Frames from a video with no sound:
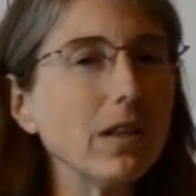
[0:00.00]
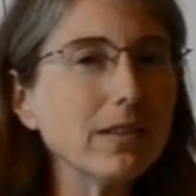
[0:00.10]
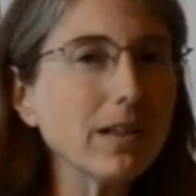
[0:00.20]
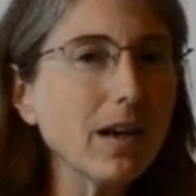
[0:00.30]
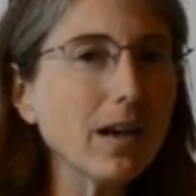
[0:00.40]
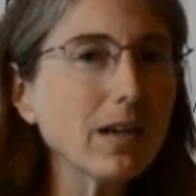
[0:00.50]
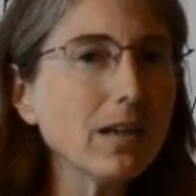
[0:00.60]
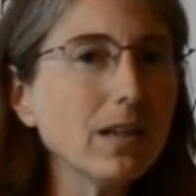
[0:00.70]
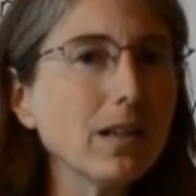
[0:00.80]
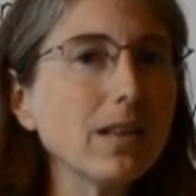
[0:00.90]

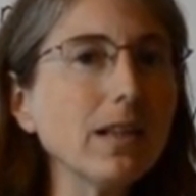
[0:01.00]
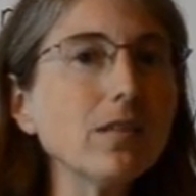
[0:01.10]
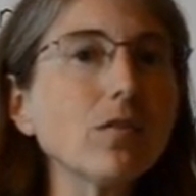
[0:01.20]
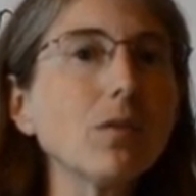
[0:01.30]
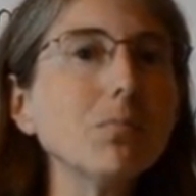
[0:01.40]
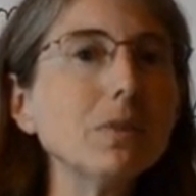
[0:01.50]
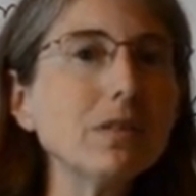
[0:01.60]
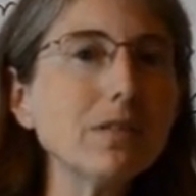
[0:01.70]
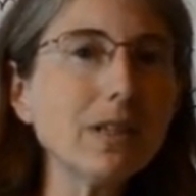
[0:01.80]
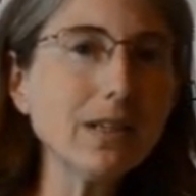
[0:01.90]
Faltar, things are
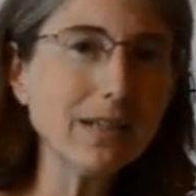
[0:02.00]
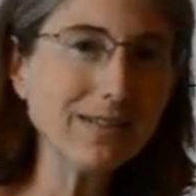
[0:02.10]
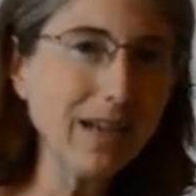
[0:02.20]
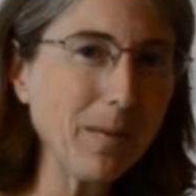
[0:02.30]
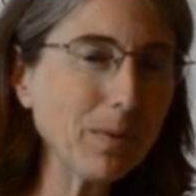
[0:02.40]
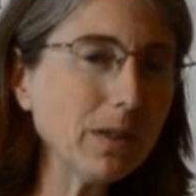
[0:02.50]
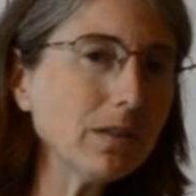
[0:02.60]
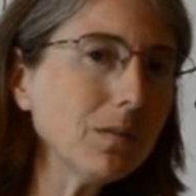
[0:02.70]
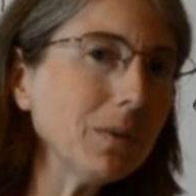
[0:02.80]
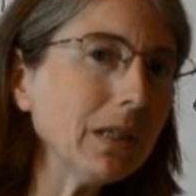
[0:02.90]
missing and it's
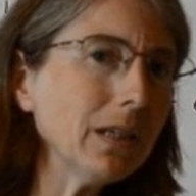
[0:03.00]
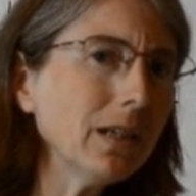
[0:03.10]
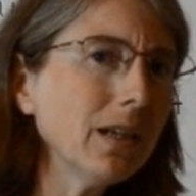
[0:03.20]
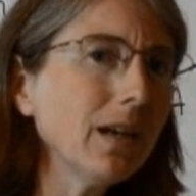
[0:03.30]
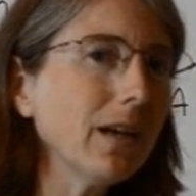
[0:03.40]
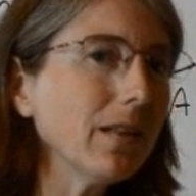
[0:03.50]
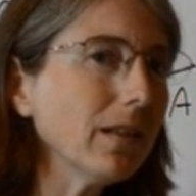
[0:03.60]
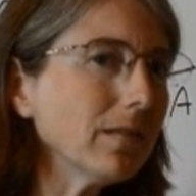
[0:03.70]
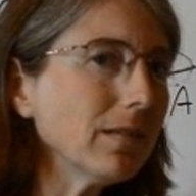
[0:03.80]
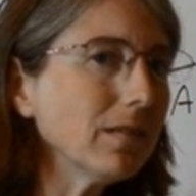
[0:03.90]
happening to me. And
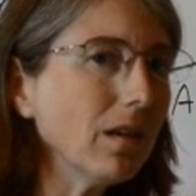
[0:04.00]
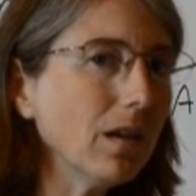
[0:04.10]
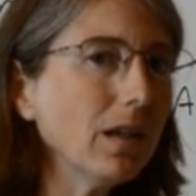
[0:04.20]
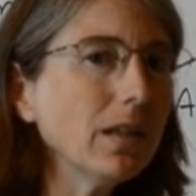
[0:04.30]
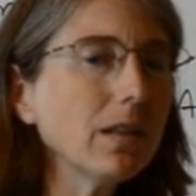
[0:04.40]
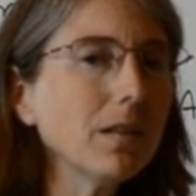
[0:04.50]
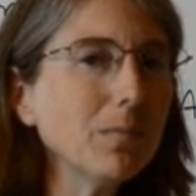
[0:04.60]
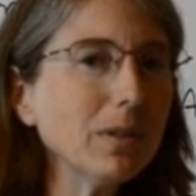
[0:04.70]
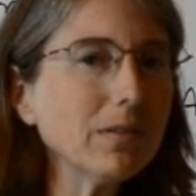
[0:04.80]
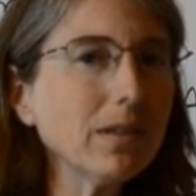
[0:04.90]
this is not the
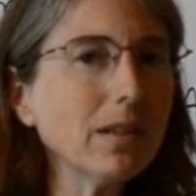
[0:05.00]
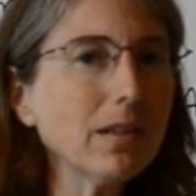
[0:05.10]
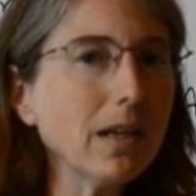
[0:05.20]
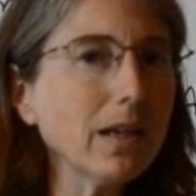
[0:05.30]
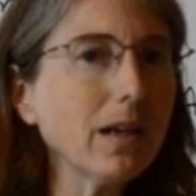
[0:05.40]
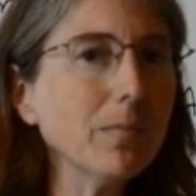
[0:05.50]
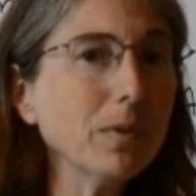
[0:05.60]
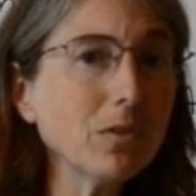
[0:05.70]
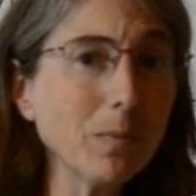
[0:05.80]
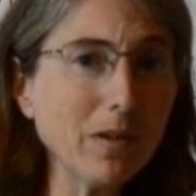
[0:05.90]
missing like I
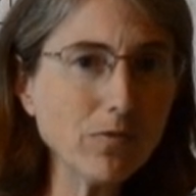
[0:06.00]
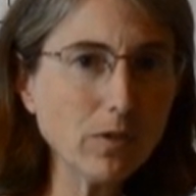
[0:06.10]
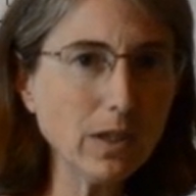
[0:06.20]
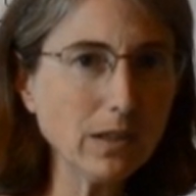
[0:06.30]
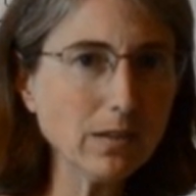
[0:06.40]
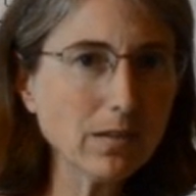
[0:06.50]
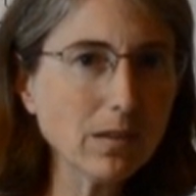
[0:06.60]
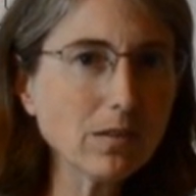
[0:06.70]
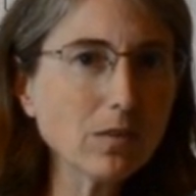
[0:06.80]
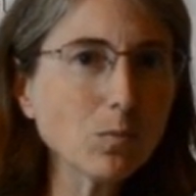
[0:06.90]
miss my friends.
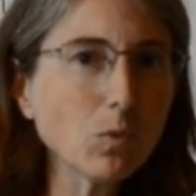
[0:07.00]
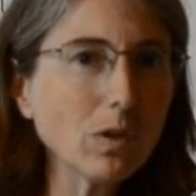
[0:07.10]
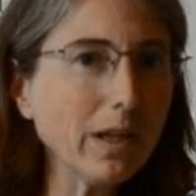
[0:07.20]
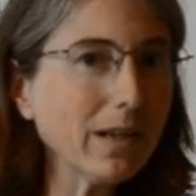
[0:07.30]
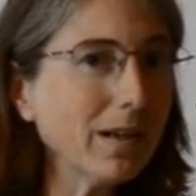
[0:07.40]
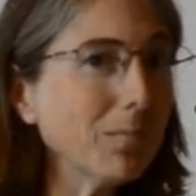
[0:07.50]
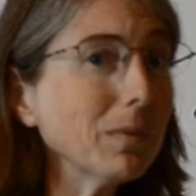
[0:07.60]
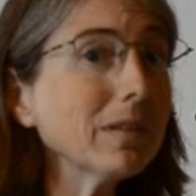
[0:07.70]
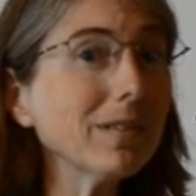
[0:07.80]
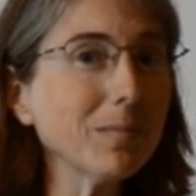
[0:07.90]
This is more like I'm
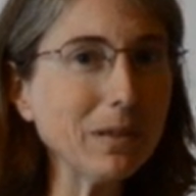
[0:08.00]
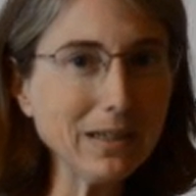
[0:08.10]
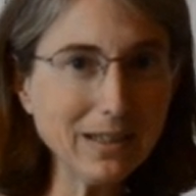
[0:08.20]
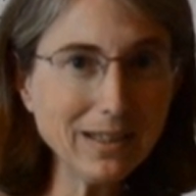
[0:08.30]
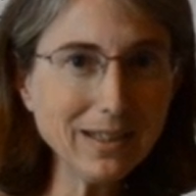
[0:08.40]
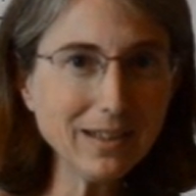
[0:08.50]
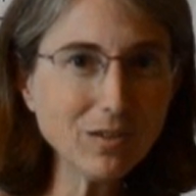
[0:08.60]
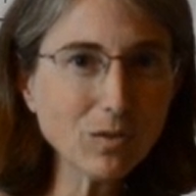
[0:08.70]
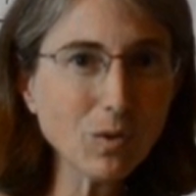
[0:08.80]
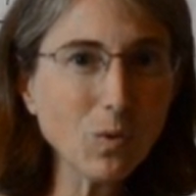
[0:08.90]
missing my
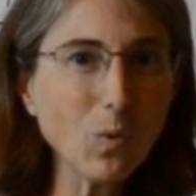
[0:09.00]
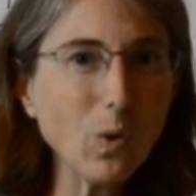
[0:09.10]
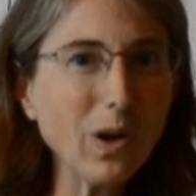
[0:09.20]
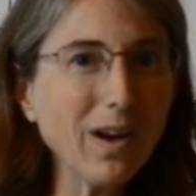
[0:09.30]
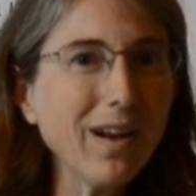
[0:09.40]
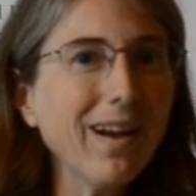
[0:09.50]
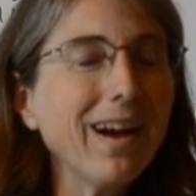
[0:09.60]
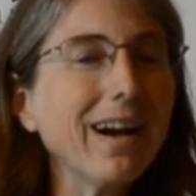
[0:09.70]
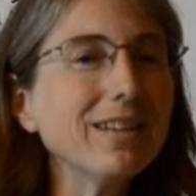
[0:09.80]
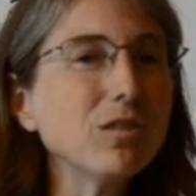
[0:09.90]
keys or
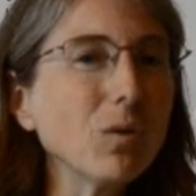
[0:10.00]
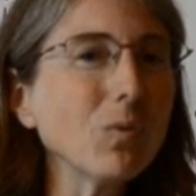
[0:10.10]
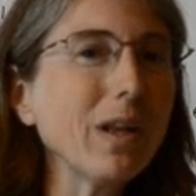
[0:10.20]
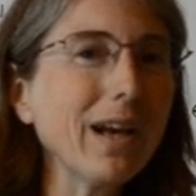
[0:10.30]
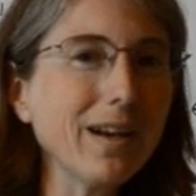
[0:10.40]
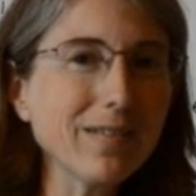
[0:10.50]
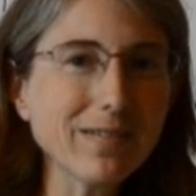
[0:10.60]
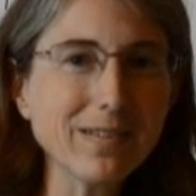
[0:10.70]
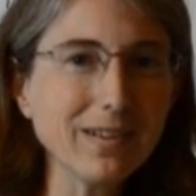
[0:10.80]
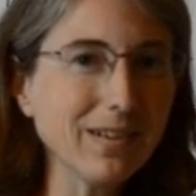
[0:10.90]
I don't
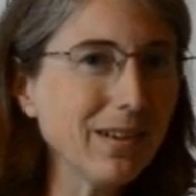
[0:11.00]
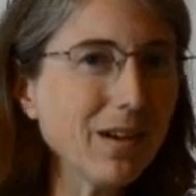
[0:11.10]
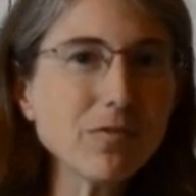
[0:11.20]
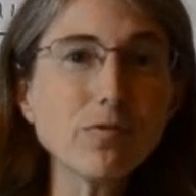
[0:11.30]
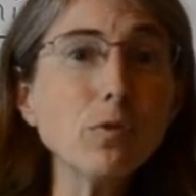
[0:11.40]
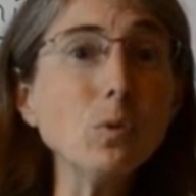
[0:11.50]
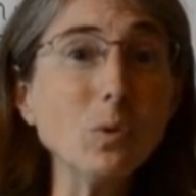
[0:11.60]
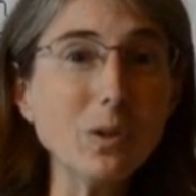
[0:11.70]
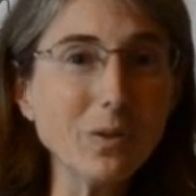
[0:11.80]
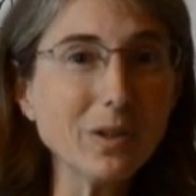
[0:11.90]
have enough
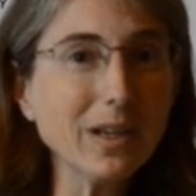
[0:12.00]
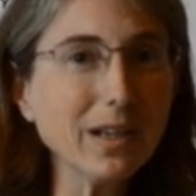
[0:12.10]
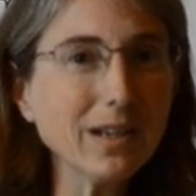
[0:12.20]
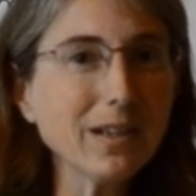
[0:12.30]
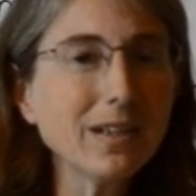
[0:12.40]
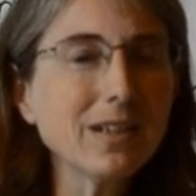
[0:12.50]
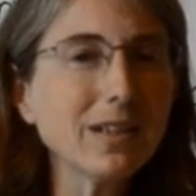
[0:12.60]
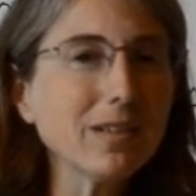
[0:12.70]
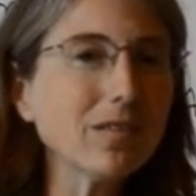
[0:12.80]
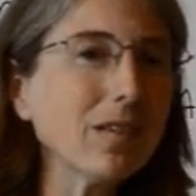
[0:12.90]
food, okay?
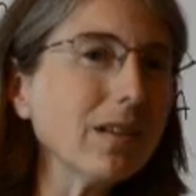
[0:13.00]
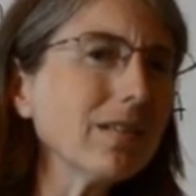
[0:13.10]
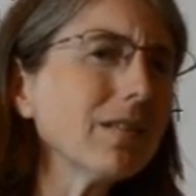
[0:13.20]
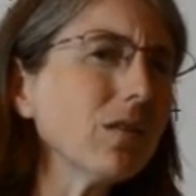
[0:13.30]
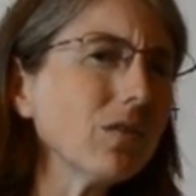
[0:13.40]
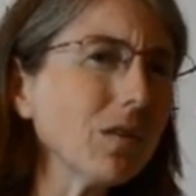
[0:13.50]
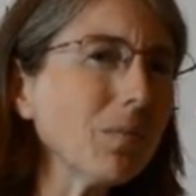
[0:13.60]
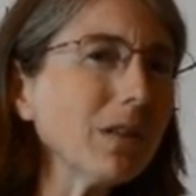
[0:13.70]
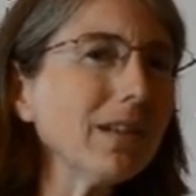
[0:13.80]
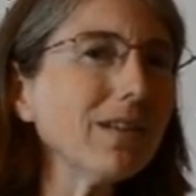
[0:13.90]
It's
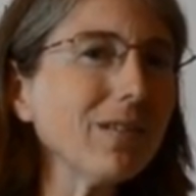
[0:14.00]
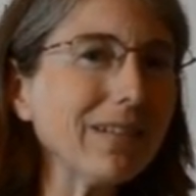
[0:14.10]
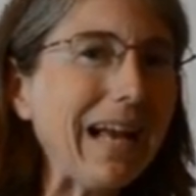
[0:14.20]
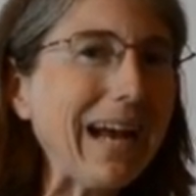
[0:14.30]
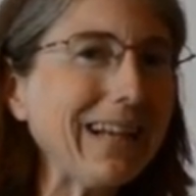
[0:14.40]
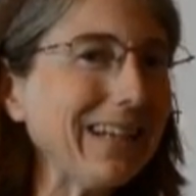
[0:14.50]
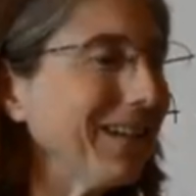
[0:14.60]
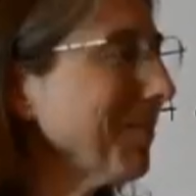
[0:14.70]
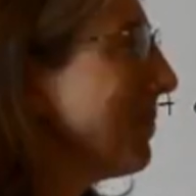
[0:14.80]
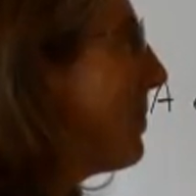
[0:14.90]
something that you're lacking.